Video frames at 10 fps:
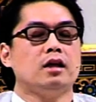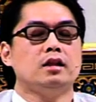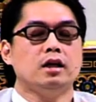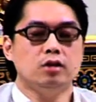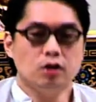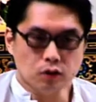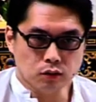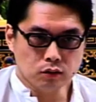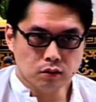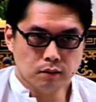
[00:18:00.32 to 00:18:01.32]
like they
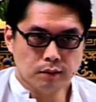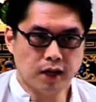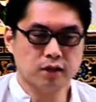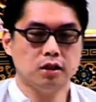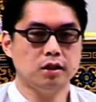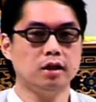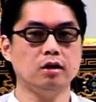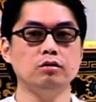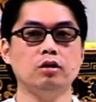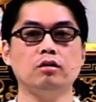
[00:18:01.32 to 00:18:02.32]
know, but actually they
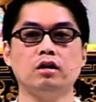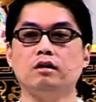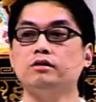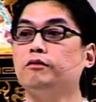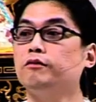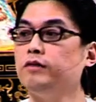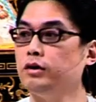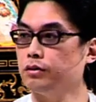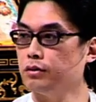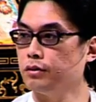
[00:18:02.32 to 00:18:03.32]
don't know. It comes from
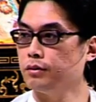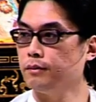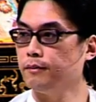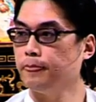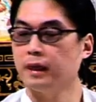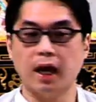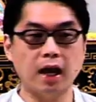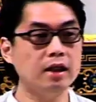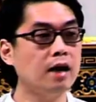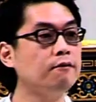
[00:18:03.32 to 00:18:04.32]
fear.
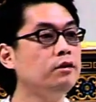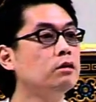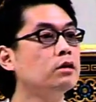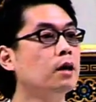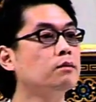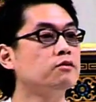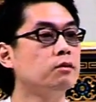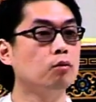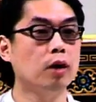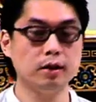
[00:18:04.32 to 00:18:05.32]
And that fear comes
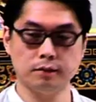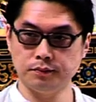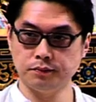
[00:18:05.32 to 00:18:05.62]
from what?